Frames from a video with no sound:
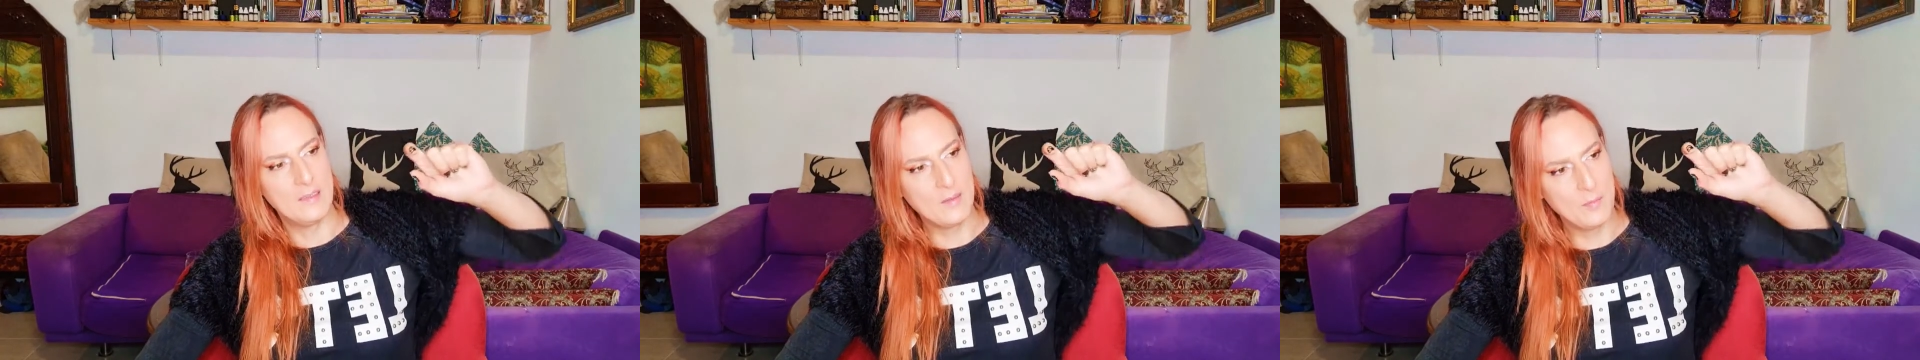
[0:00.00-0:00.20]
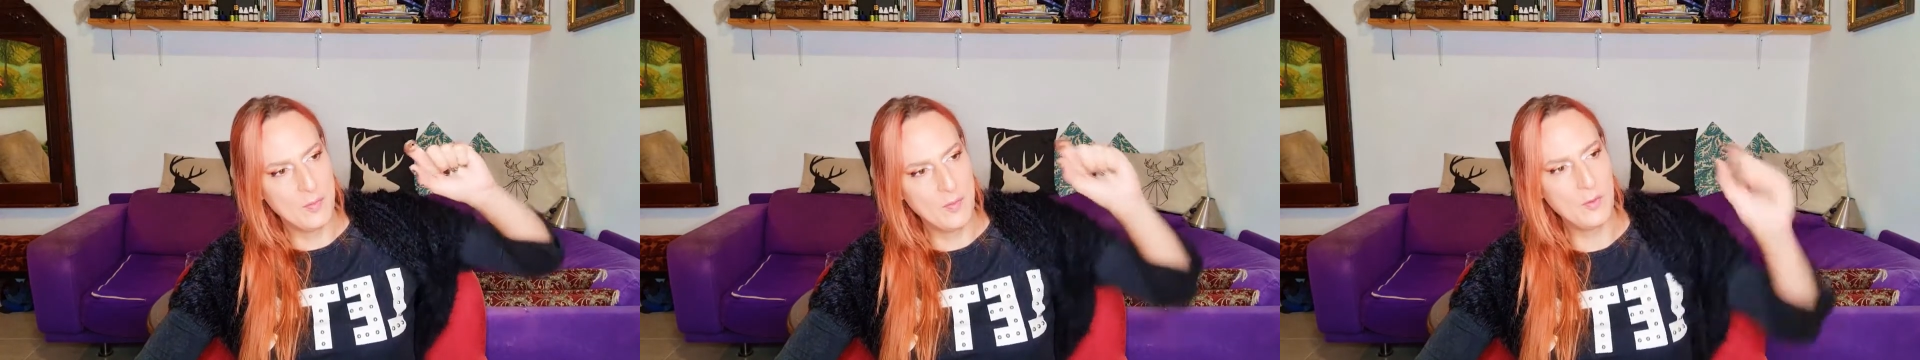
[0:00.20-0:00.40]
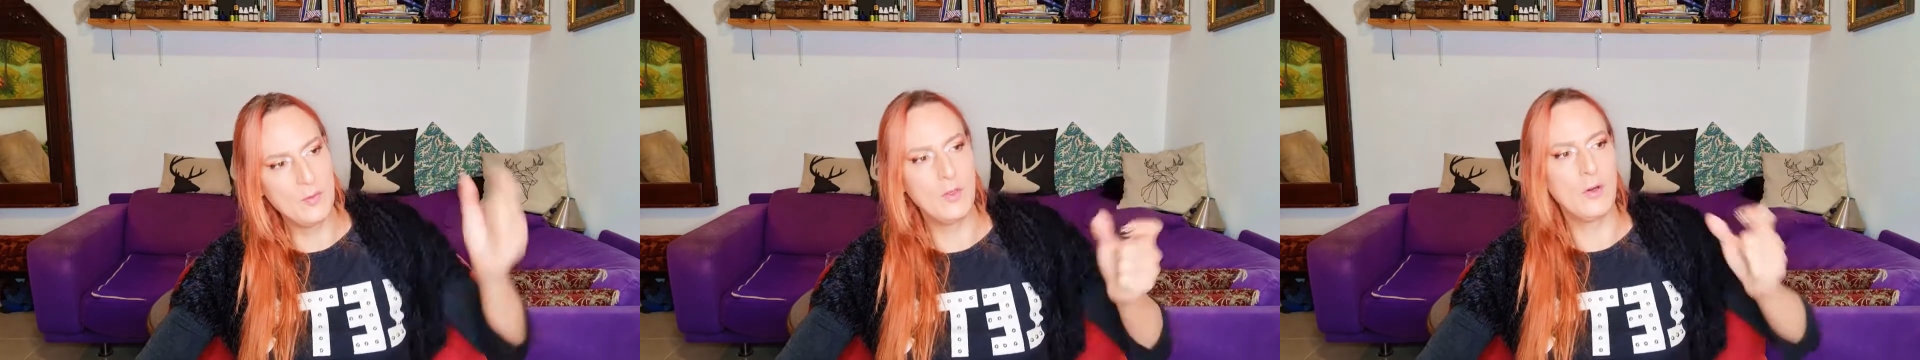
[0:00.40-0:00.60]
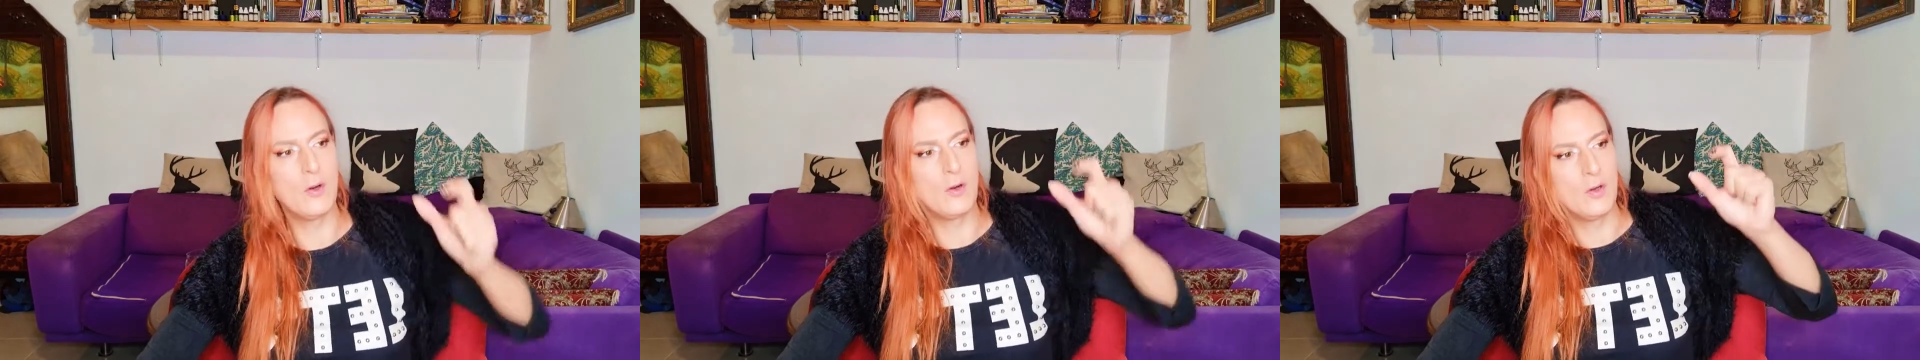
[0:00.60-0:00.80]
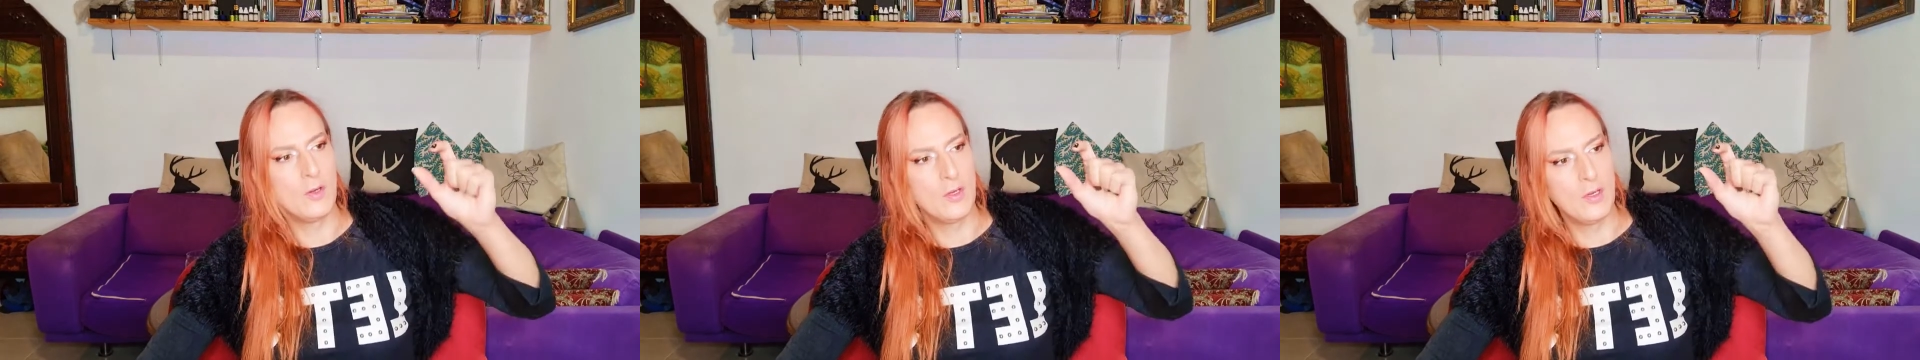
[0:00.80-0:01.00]
the
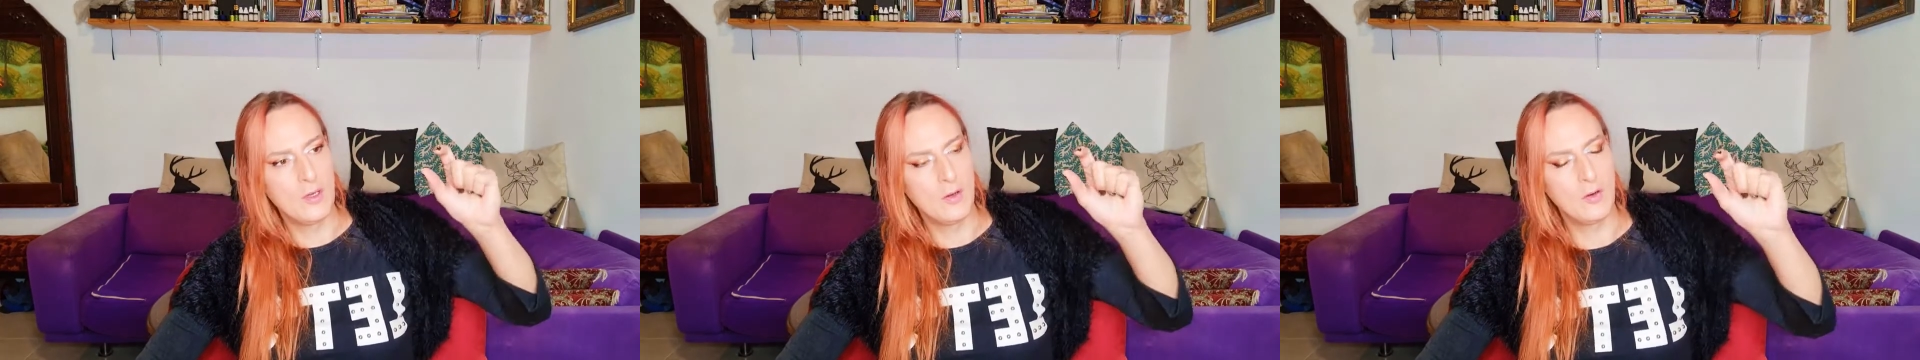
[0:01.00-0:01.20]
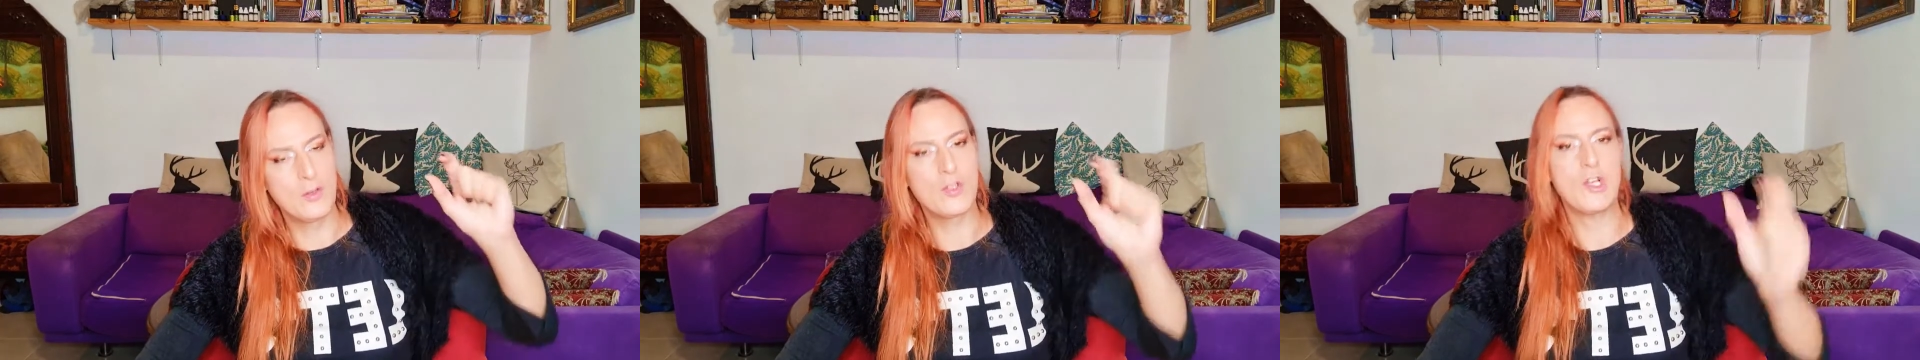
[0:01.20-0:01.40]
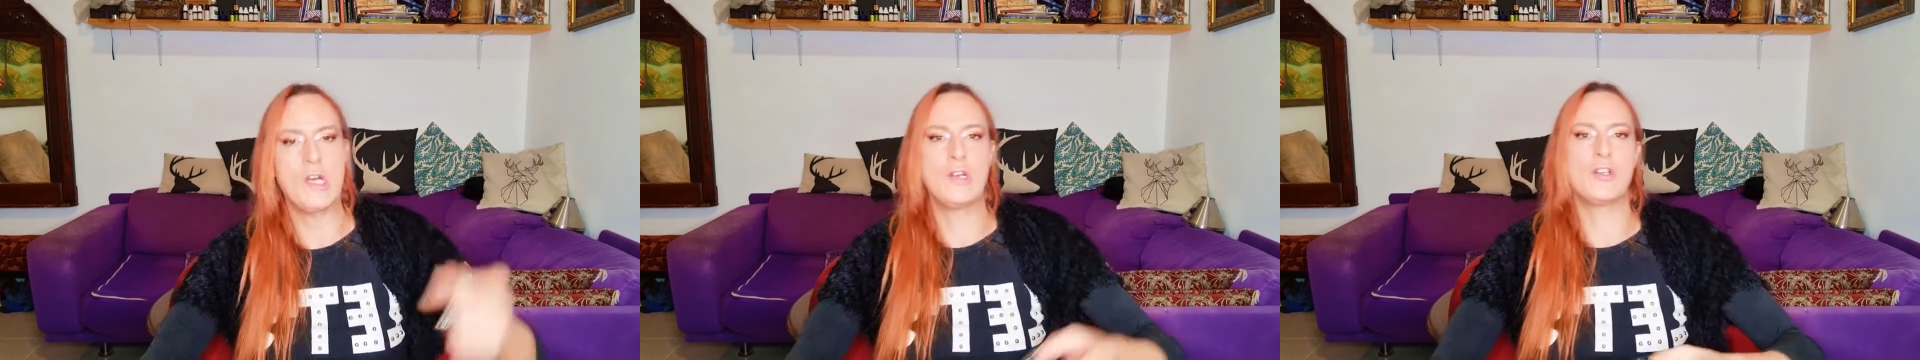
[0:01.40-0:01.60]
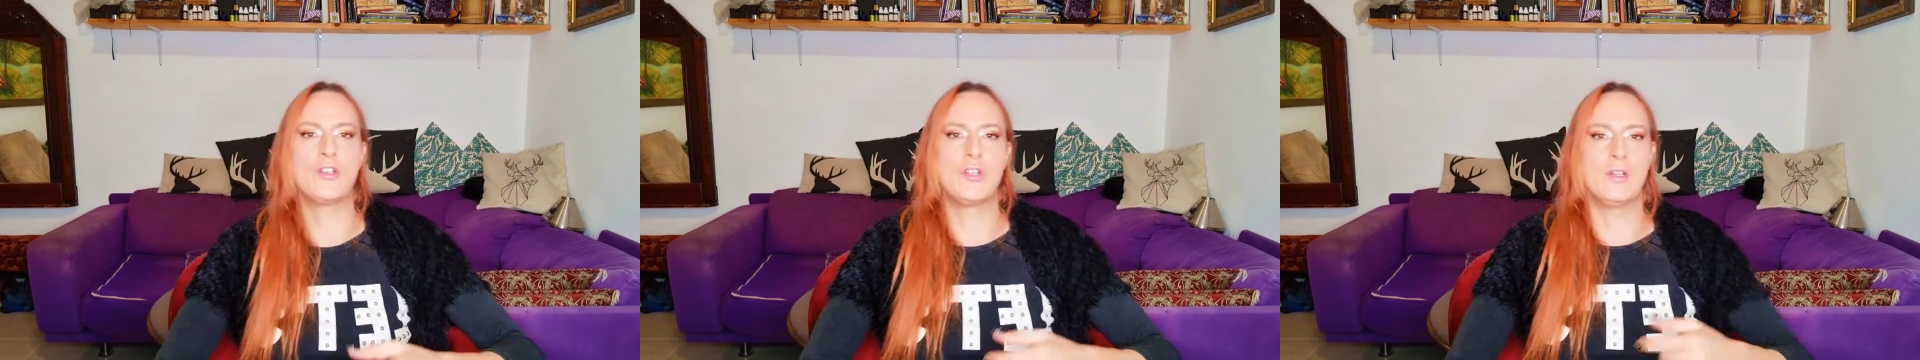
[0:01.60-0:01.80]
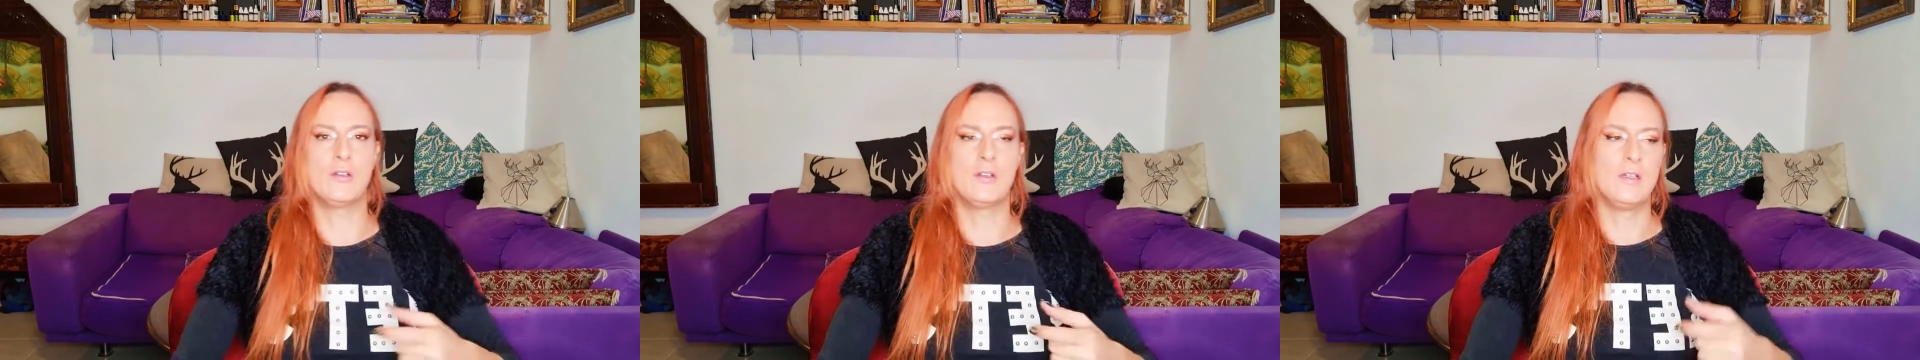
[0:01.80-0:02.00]
Pluto
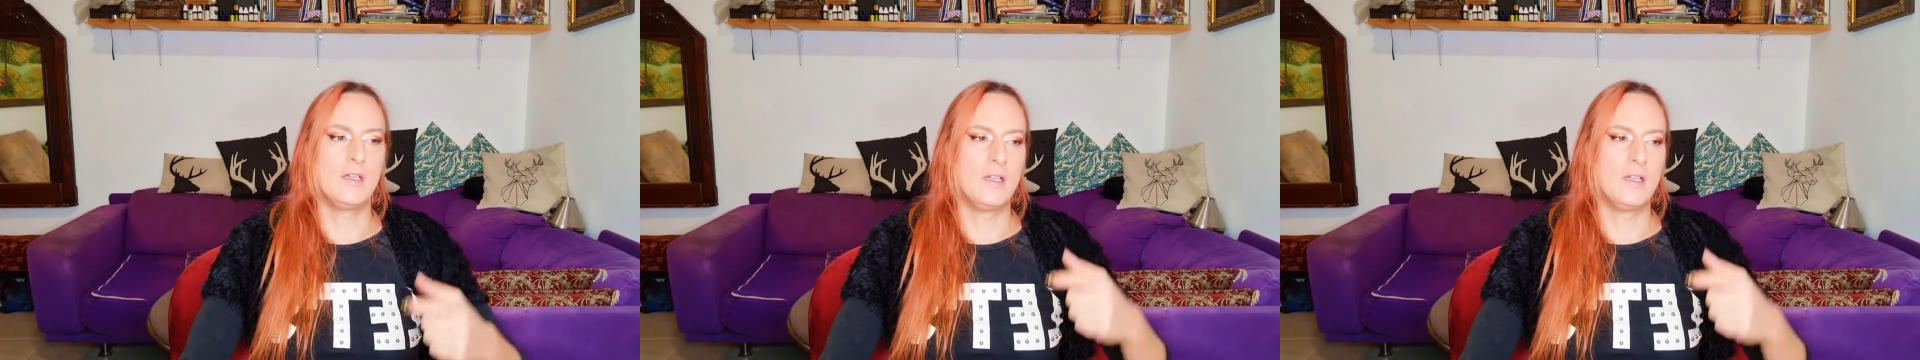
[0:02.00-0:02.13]
conjunction